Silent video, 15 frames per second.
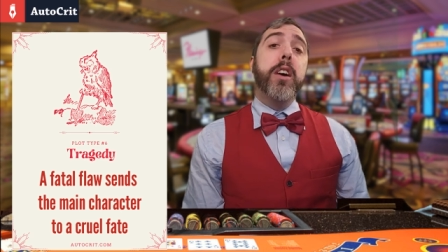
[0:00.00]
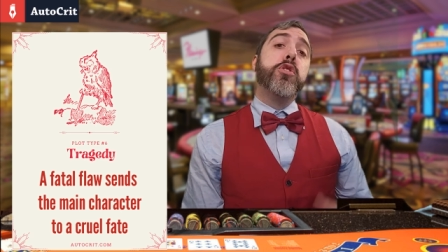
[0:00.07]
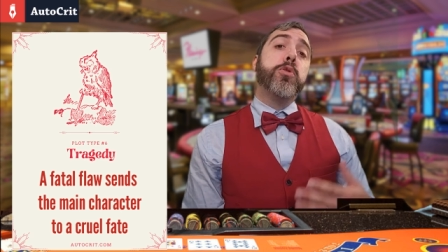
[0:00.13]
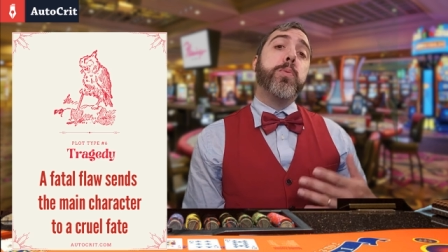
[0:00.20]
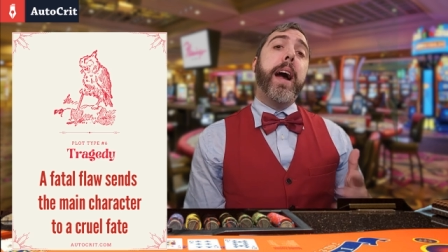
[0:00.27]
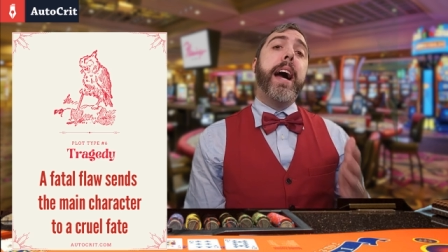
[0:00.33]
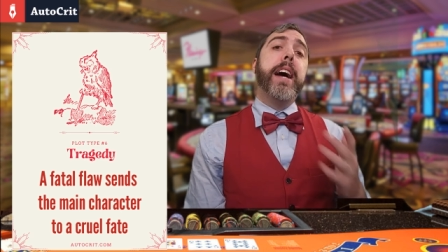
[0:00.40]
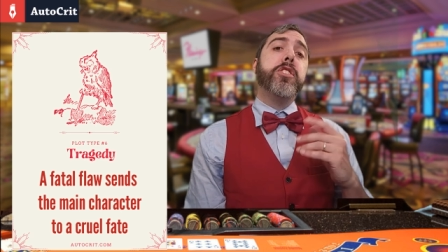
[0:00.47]

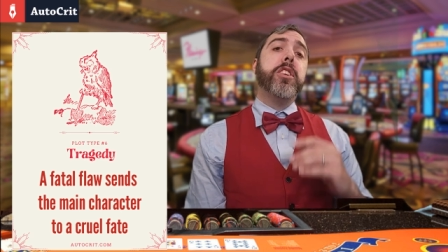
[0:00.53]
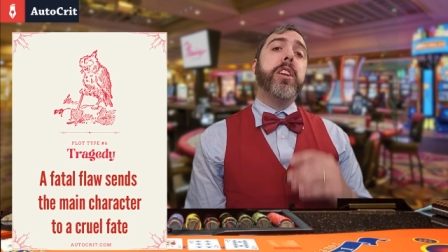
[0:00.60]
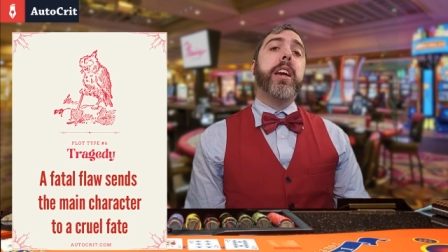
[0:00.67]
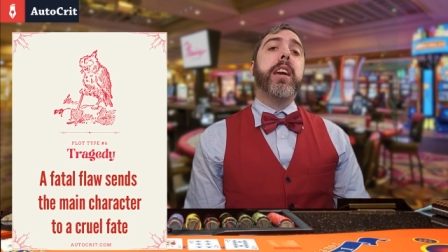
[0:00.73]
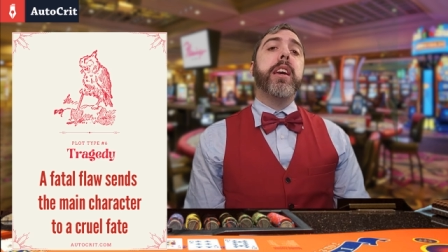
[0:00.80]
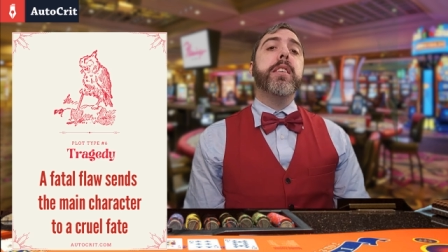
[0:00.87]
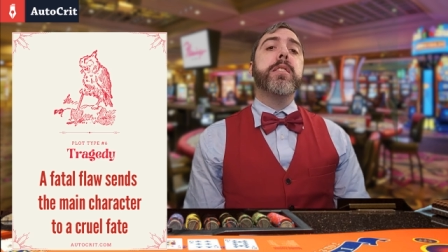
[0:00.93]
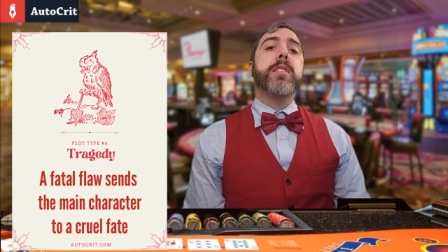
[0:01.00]

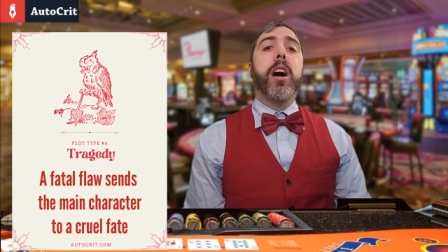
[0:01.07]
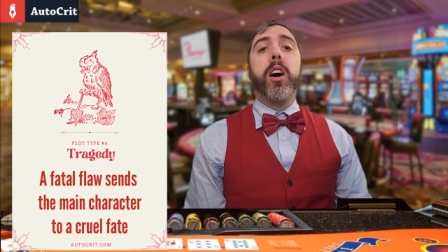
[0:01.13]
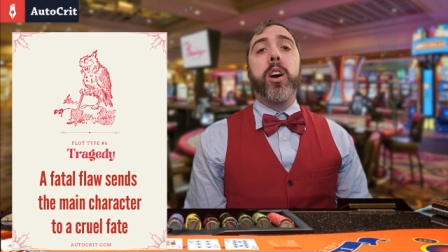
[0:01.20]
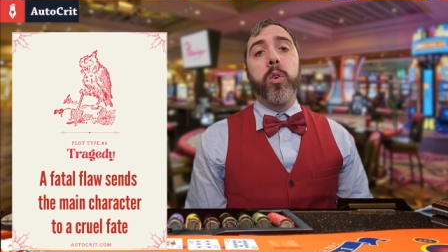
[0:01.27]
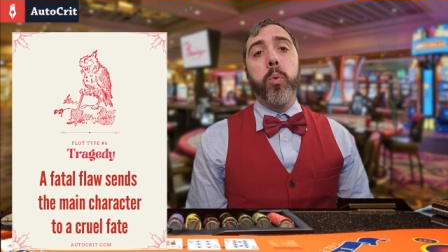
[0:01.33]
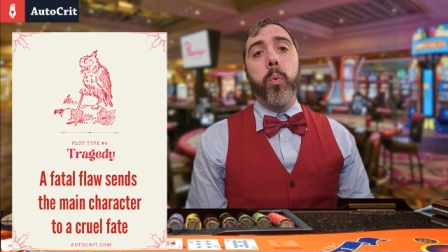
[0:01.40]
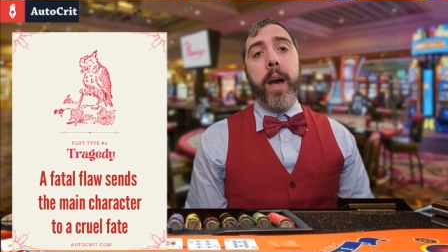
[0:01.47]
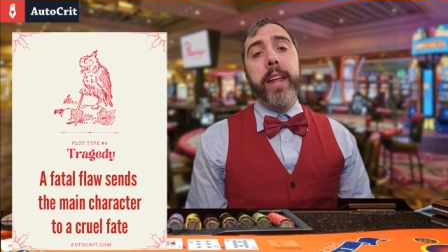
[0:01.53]
Tragedies
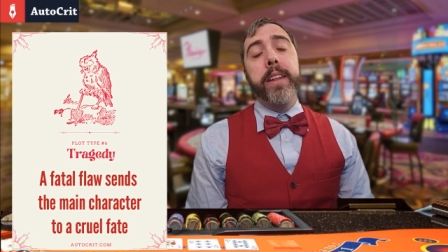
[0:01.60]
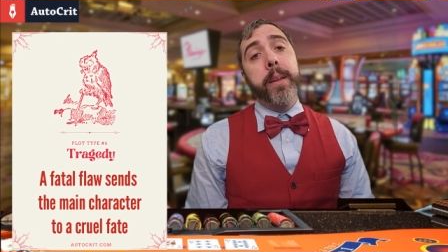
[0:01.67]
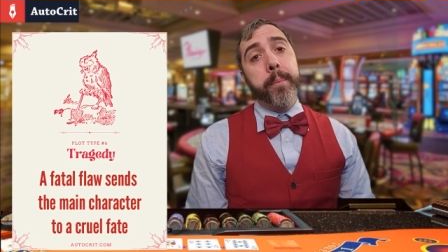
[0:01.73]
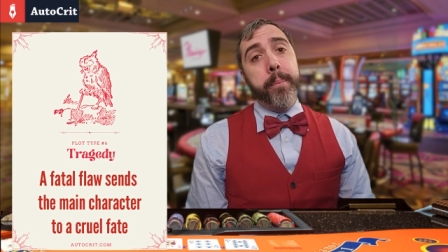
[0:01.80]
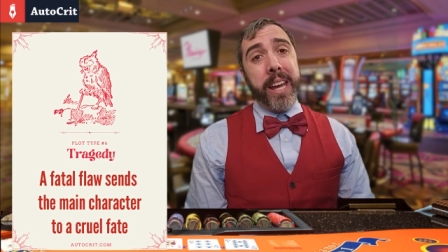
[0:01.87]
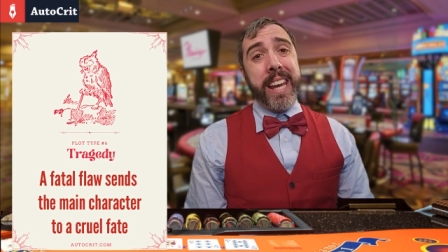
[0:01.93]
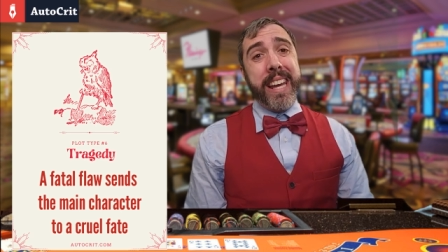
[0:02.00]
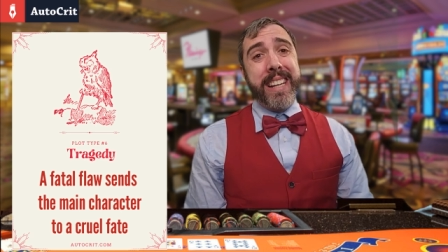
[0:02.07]
are when the
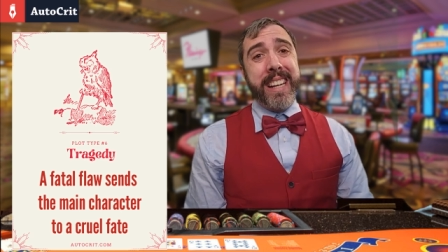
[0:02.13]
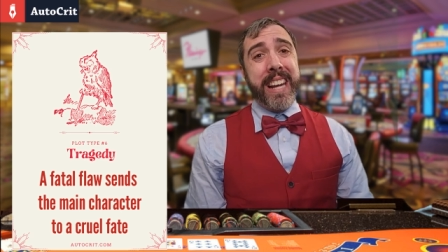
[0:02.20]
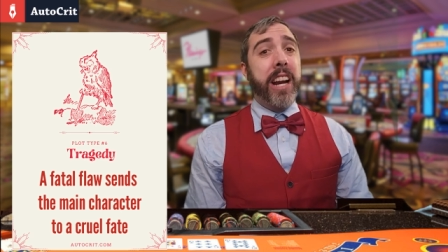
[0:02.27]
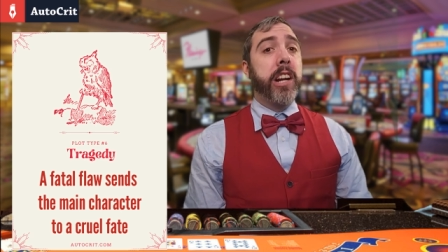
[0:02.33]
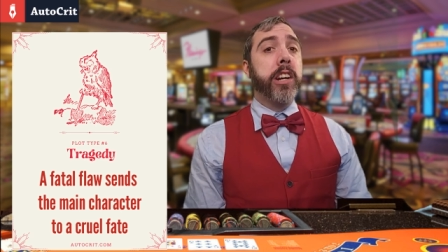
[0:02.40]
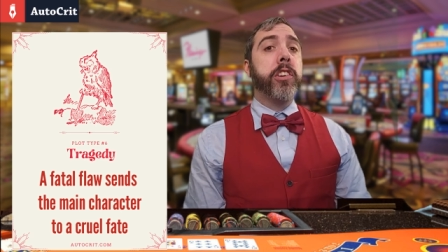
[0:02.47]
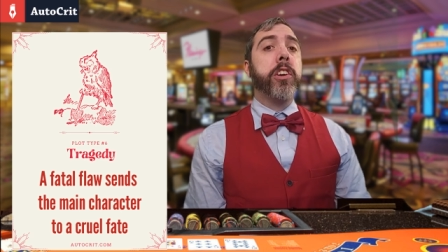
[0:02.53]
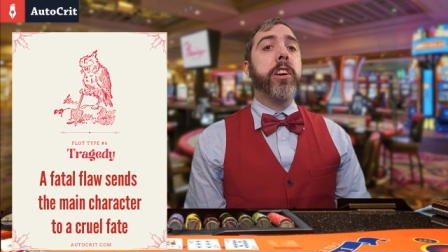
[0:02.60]
main
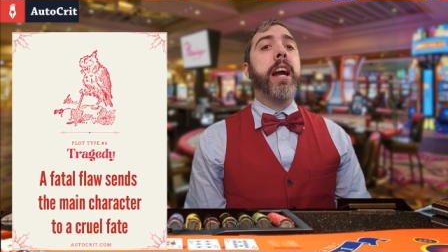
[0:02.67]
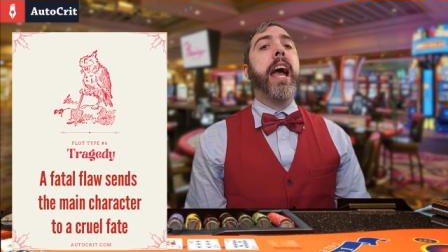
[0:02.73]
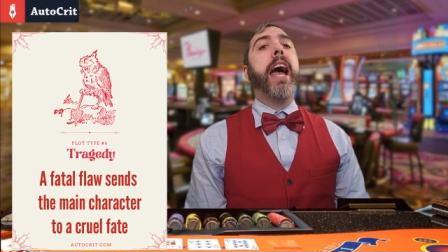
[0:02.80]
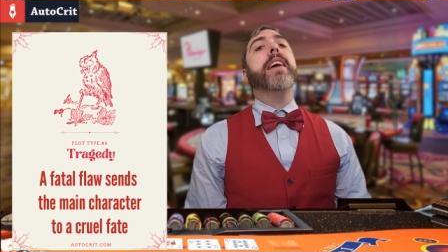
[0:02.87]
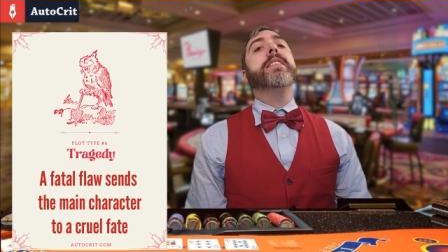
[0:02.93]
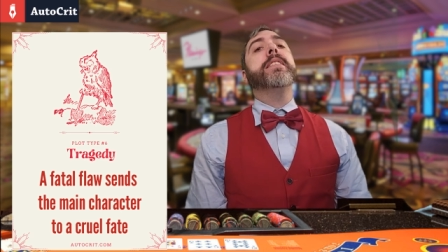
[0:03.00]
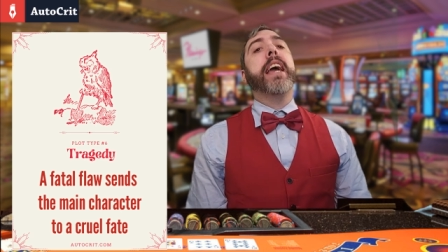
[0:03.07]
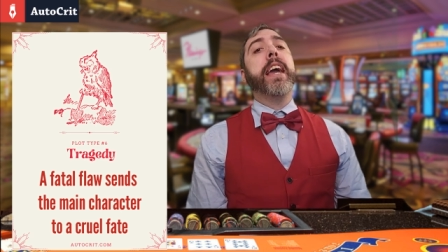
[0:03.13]
character
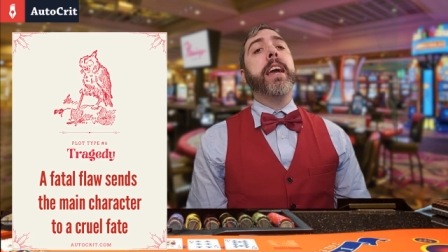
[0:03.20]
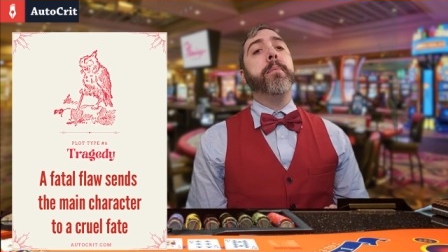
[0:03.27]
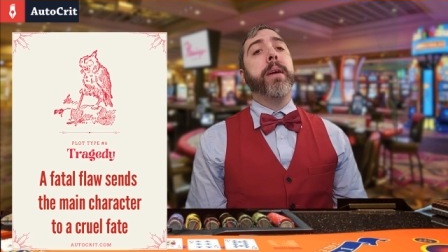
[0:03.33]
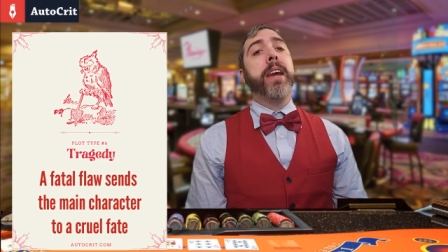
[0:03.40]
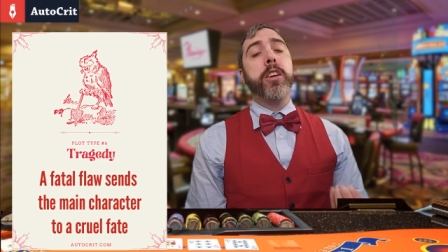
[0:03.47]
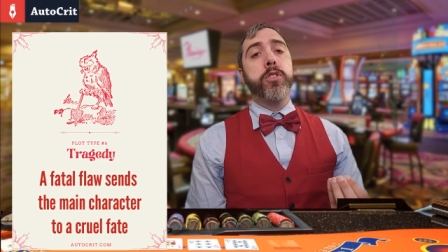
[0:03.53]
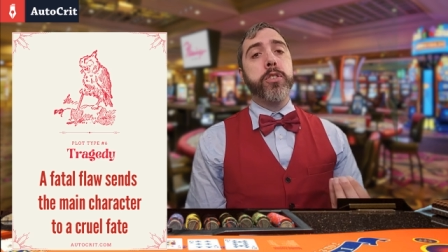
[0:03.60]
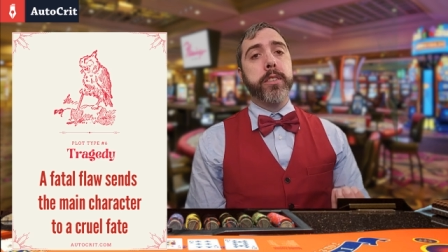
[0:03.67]
has a
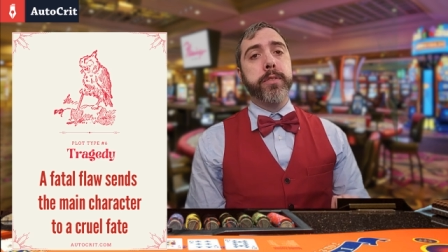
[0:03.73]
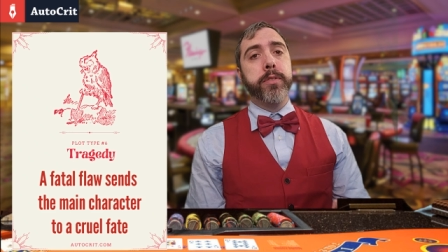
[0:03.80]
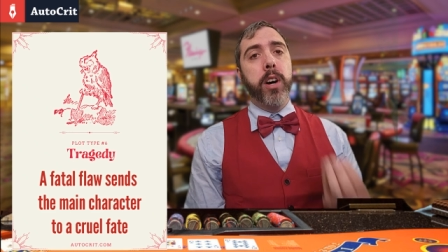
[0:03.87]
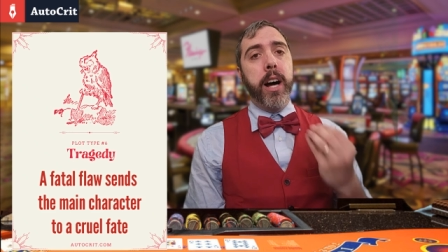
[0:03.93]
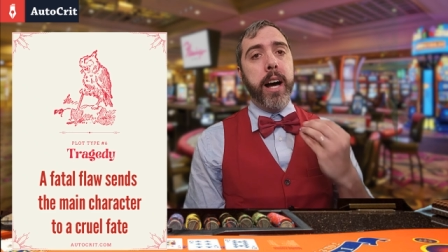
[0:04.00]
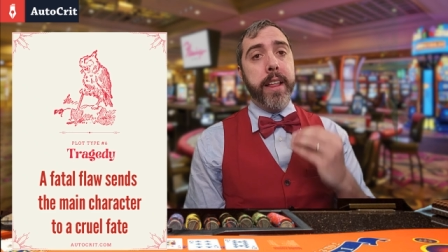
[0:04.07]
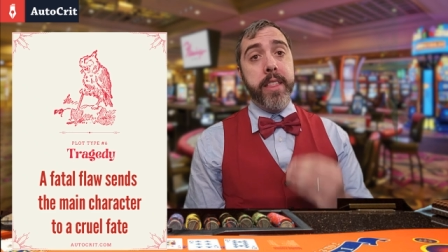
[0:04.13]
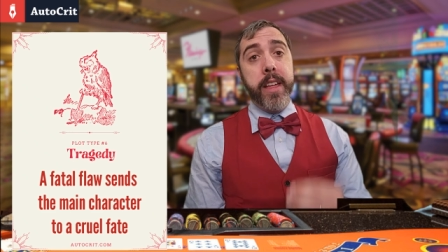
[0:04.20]
major
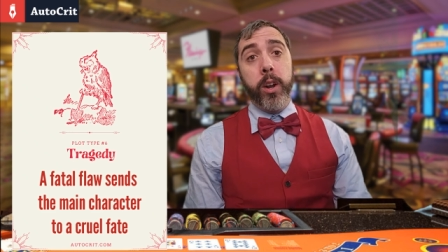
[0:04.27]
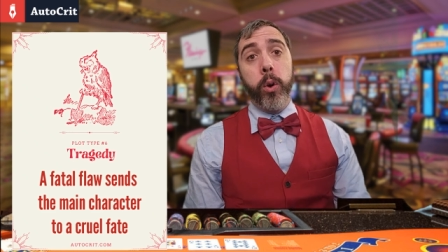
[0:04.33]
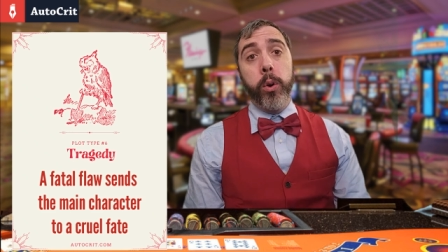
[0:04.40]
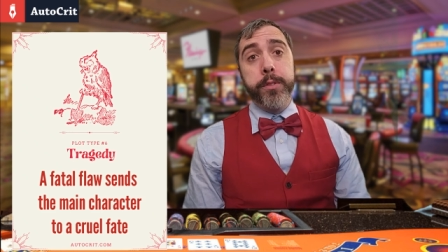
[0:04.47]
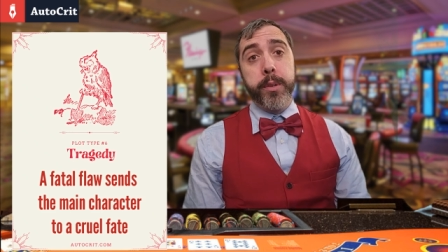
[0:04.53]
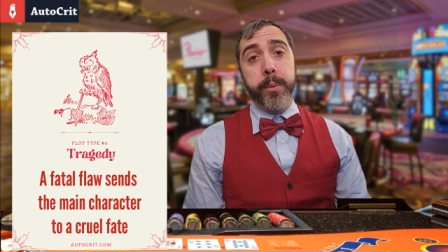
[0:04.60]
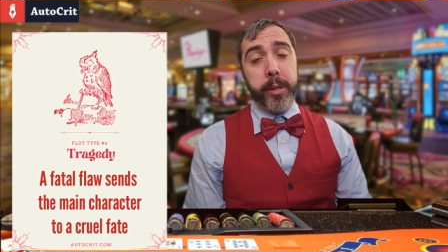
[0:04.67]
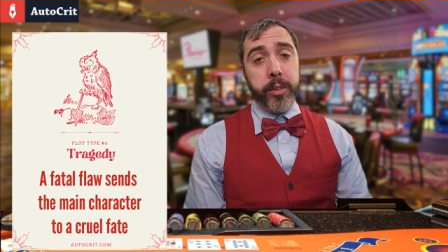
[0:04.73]
flaw that
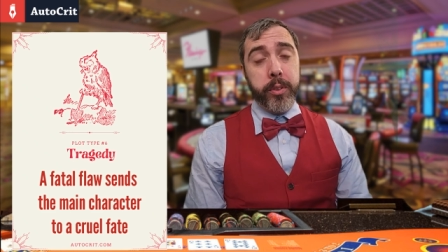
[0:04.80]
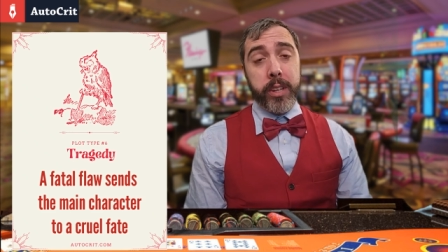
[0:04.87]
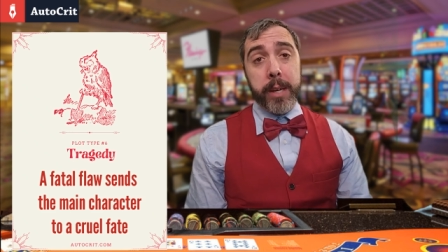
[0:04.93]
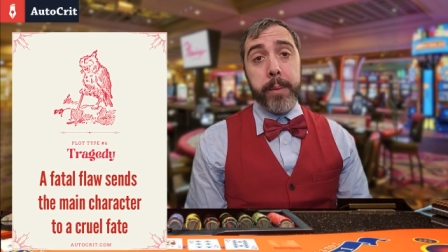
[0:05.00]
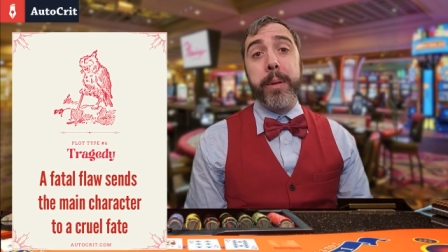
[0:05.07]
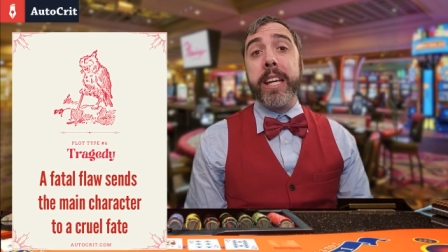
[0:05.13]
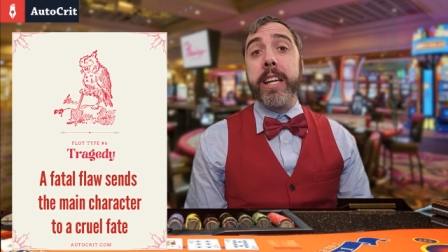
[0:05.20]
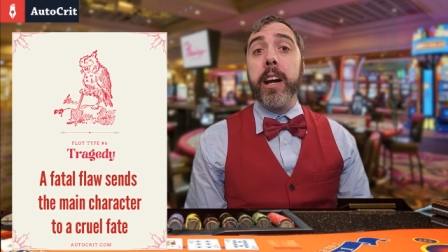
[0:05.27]

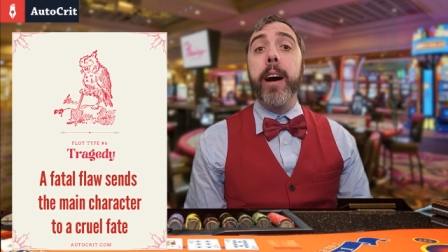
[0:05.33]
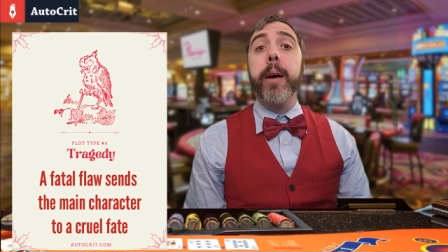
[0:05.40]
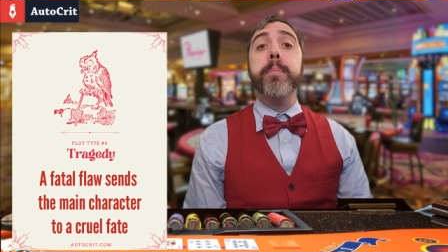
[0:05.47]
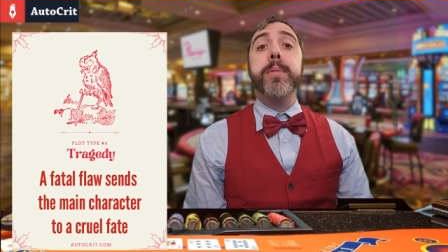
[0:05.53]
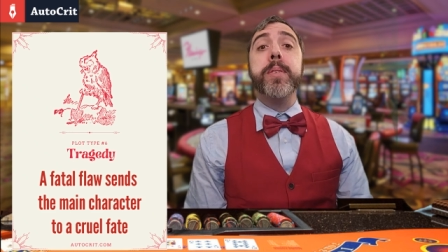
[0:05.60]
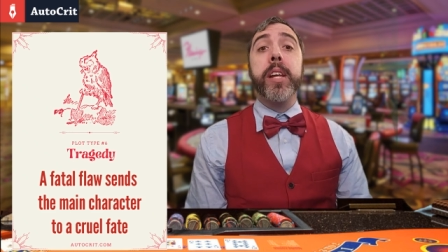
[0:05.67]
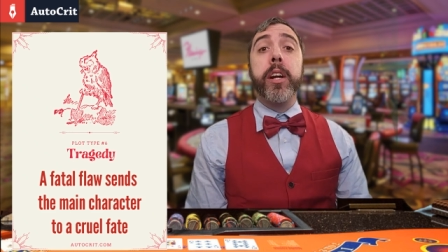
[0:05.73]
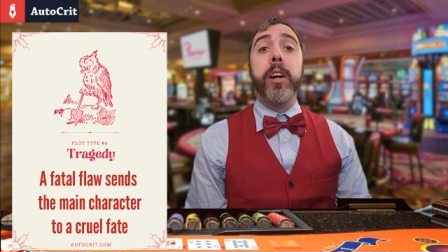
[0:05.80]
ultimately
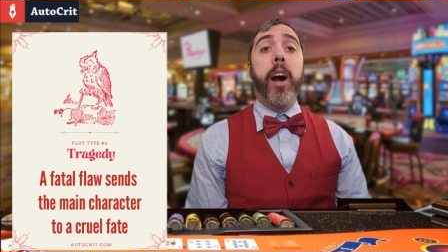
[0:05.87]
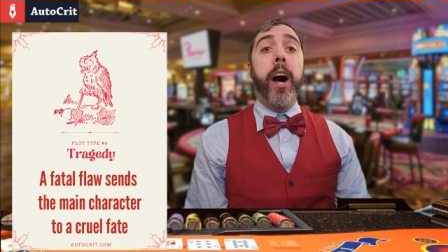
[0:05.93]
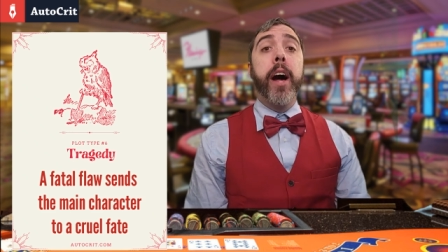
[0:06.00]
becomes their